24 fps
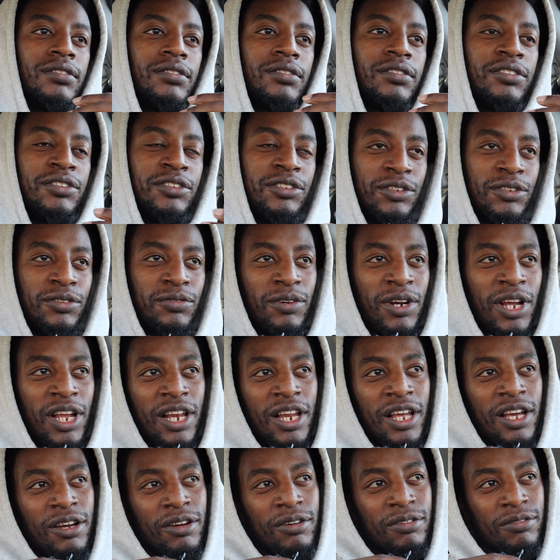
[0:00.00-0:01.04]
So right
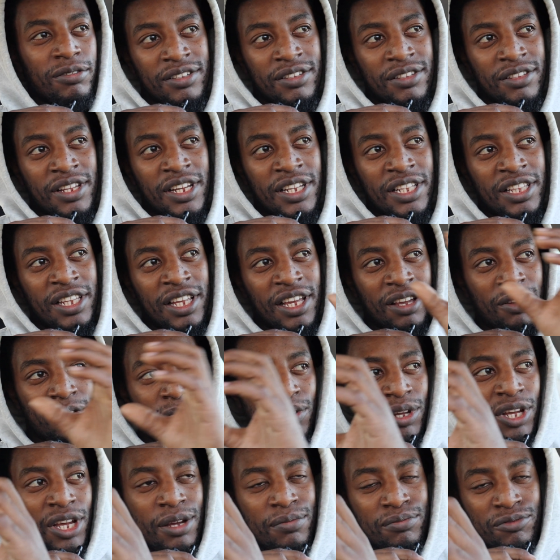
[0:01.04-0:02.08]
now, like there
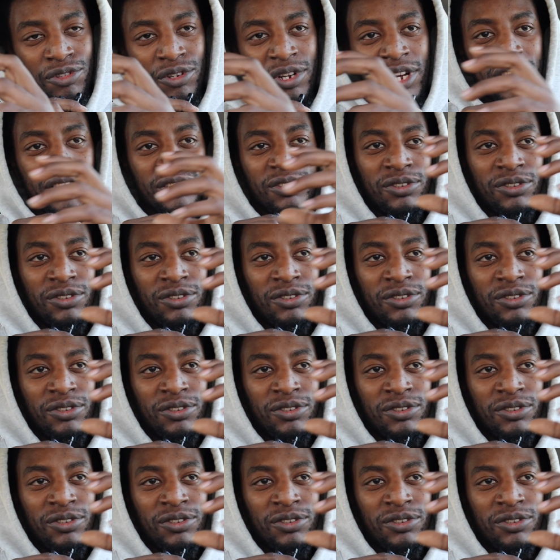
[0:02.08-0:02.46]
we kept track.